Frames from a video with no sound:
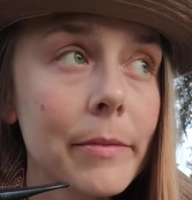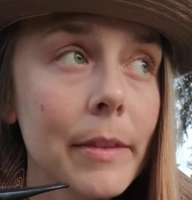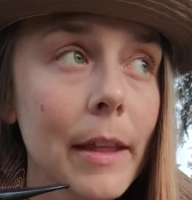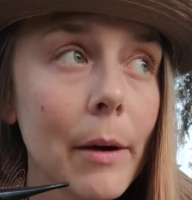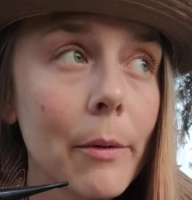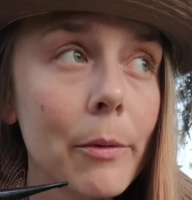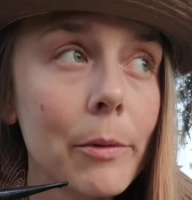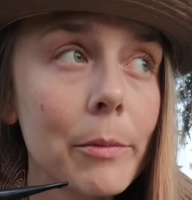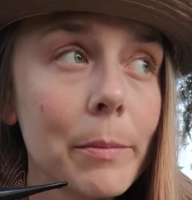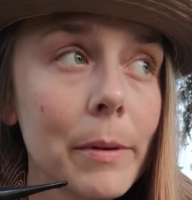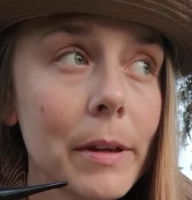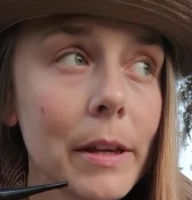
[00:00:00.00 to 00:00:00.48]

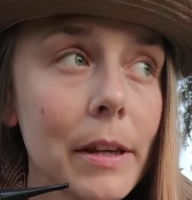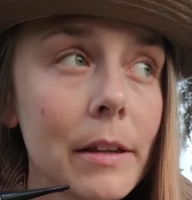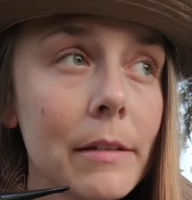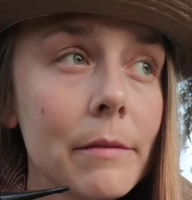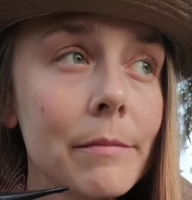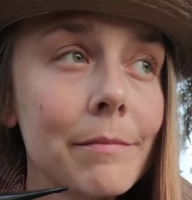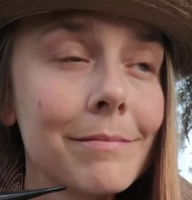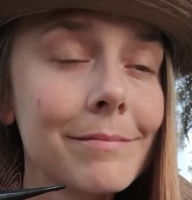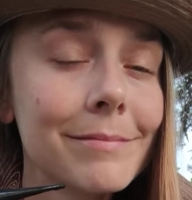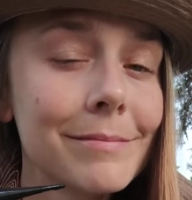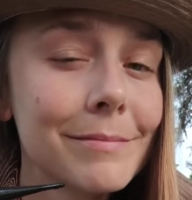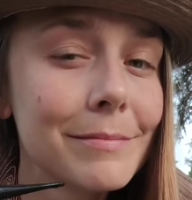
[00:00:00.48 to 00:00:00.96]
That would be
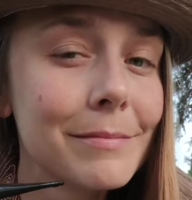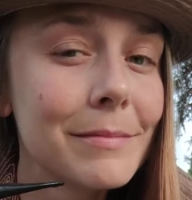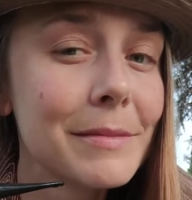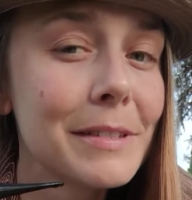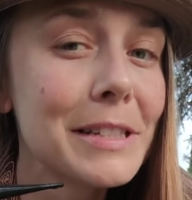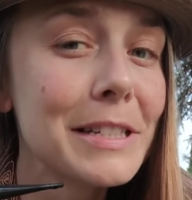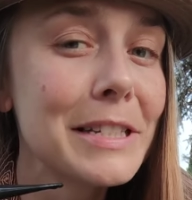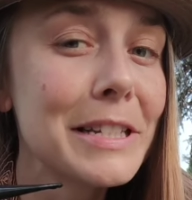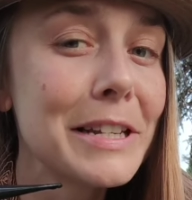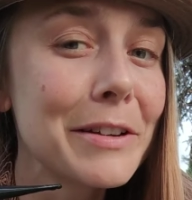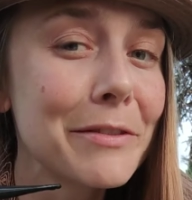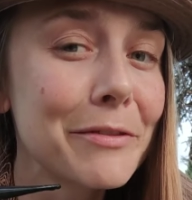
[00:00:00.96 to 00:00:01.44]

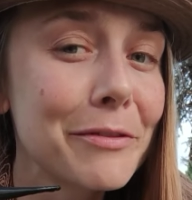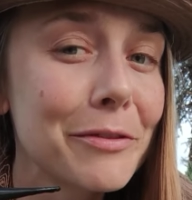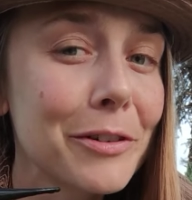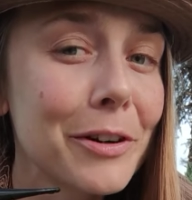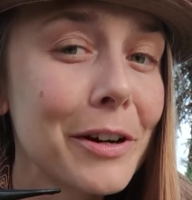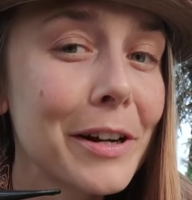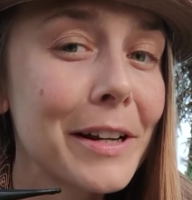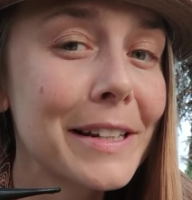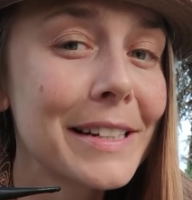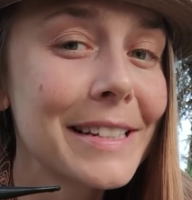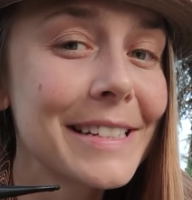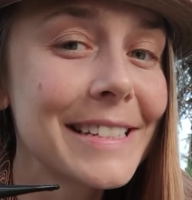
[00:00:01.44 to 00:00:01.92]

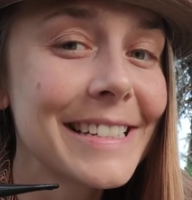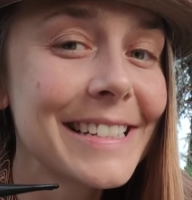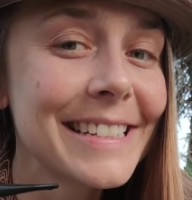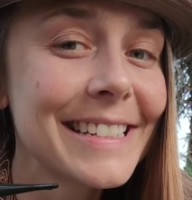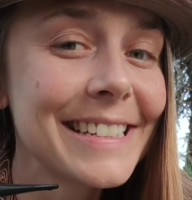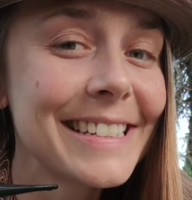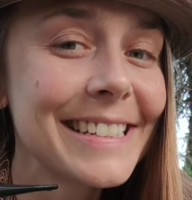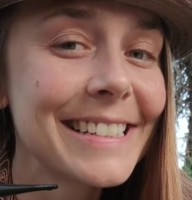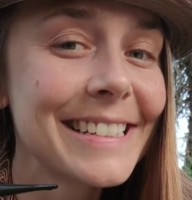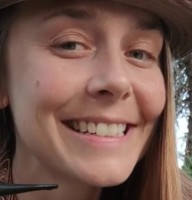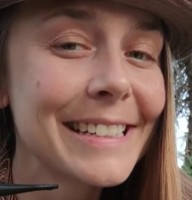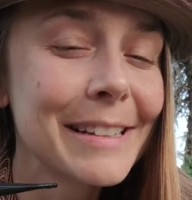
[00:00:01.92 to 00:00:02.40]
different.
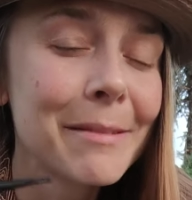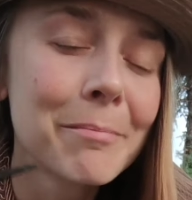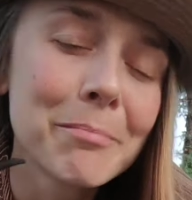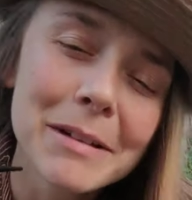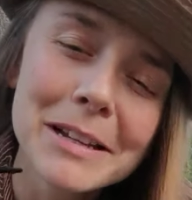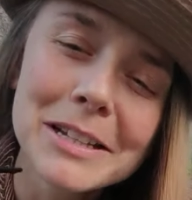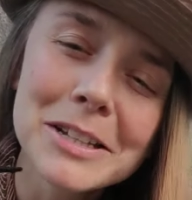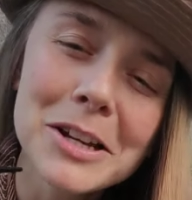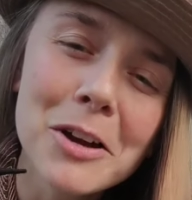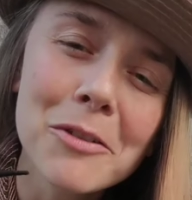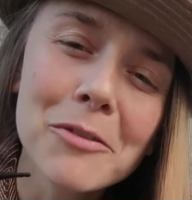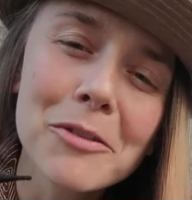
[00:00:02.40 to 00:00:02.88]

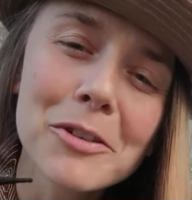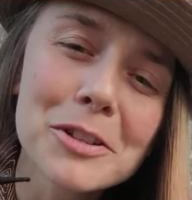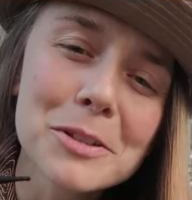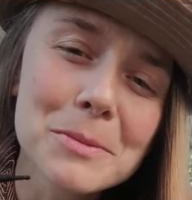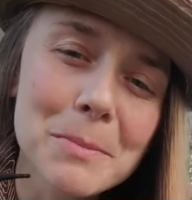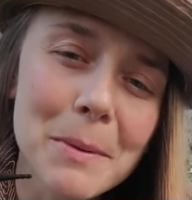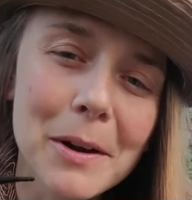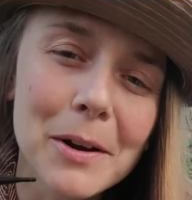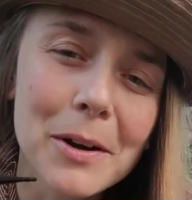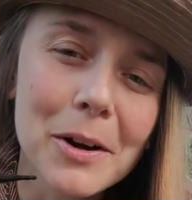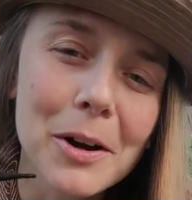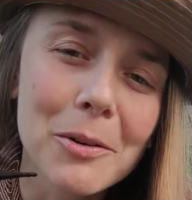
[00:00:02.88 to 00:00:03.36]
My tongue feels
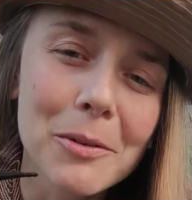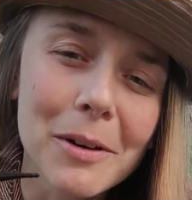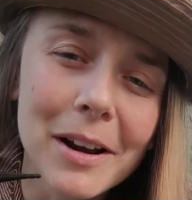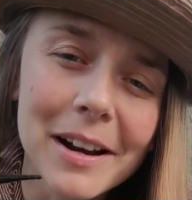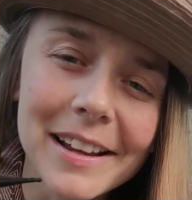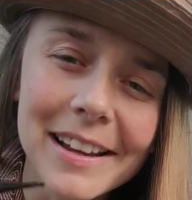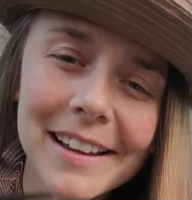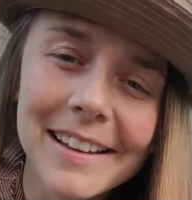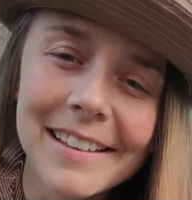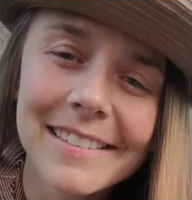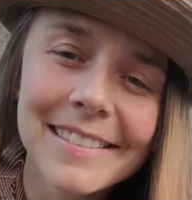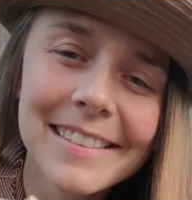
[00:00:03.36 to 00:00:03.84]
better
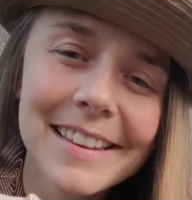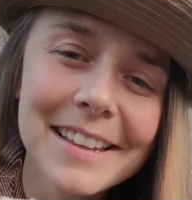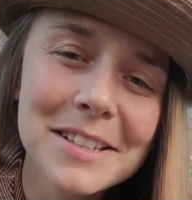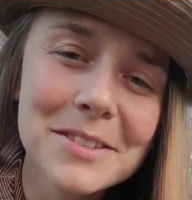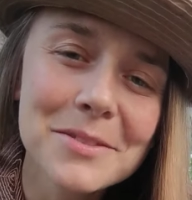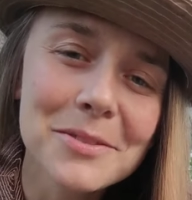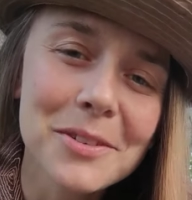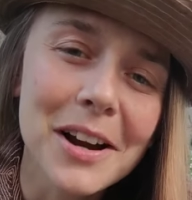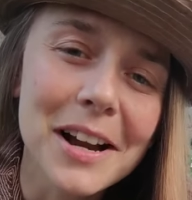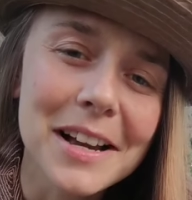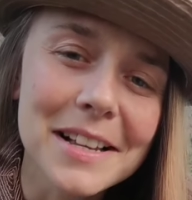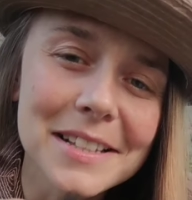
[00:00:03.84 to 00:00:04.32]
already.
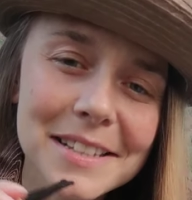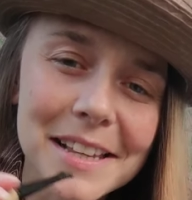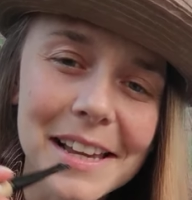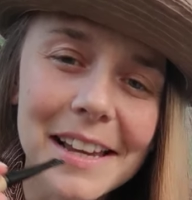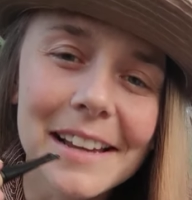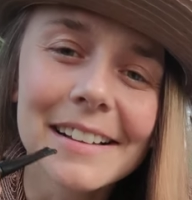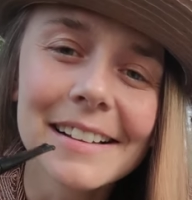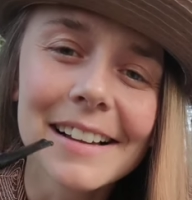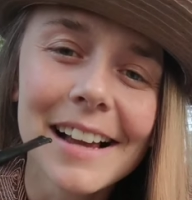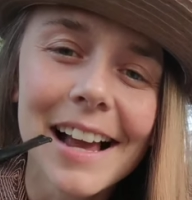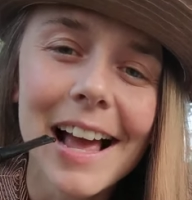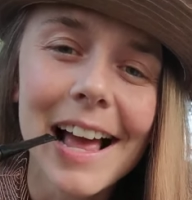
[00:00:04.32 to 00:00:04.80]
Thanks for
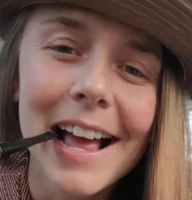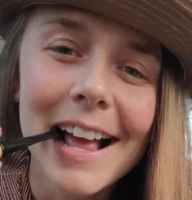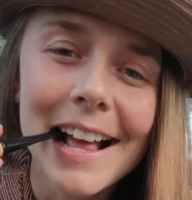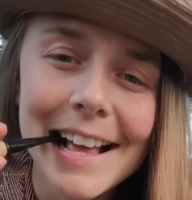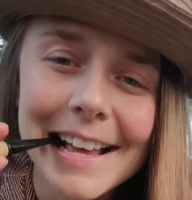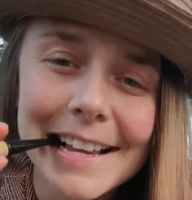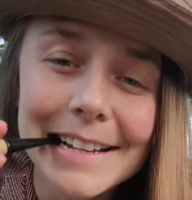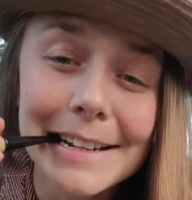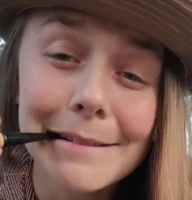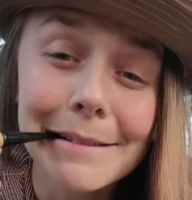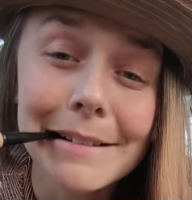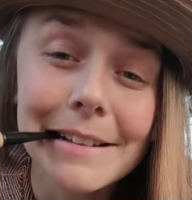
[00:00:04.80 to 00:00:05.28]
asking.
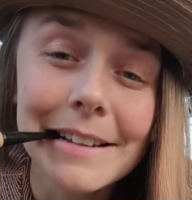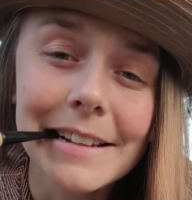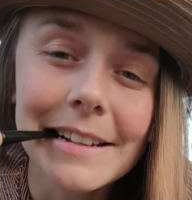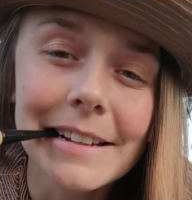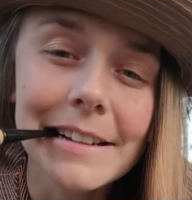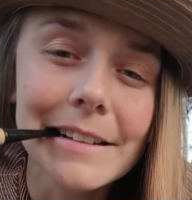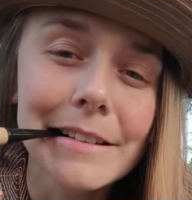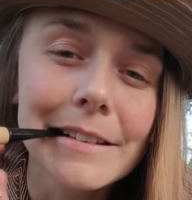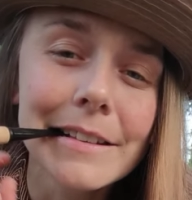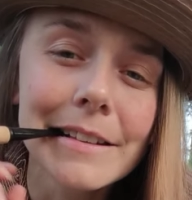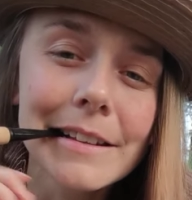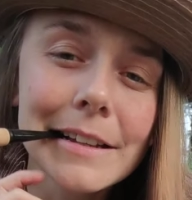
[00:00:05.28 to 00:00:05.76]
It really
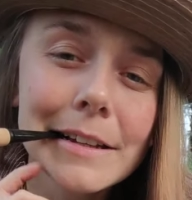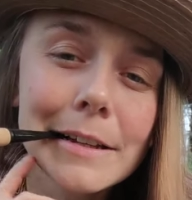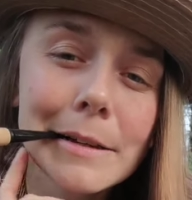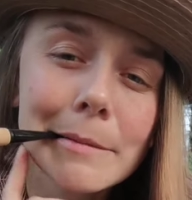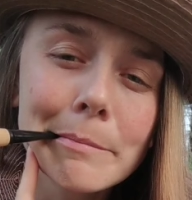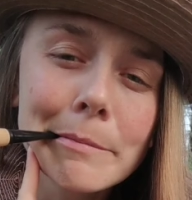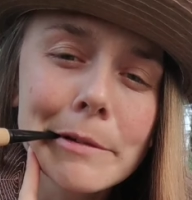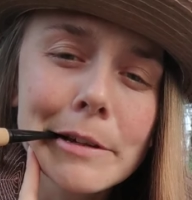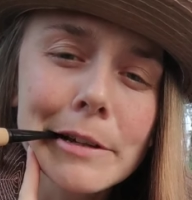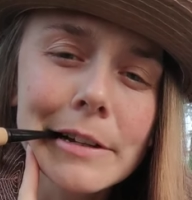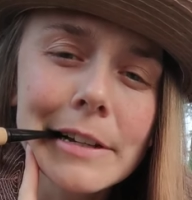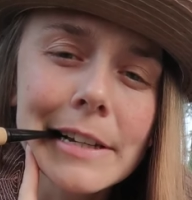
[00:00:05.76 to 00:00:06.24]
does.
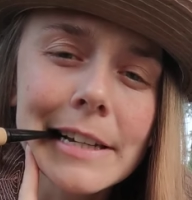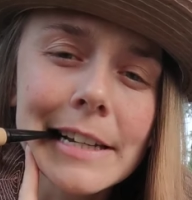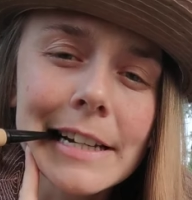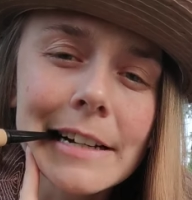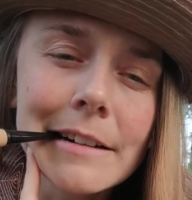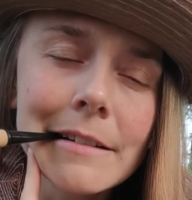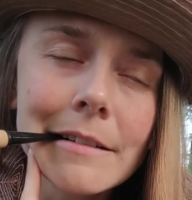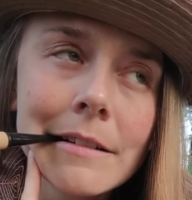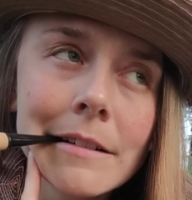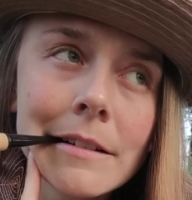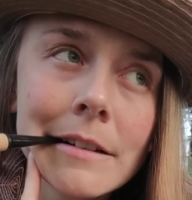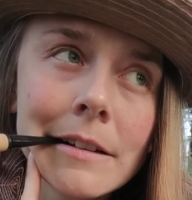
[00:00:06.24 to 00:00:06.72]
I'm good
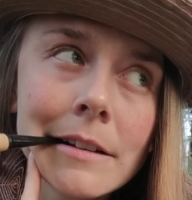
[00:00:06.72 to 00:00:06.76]
now.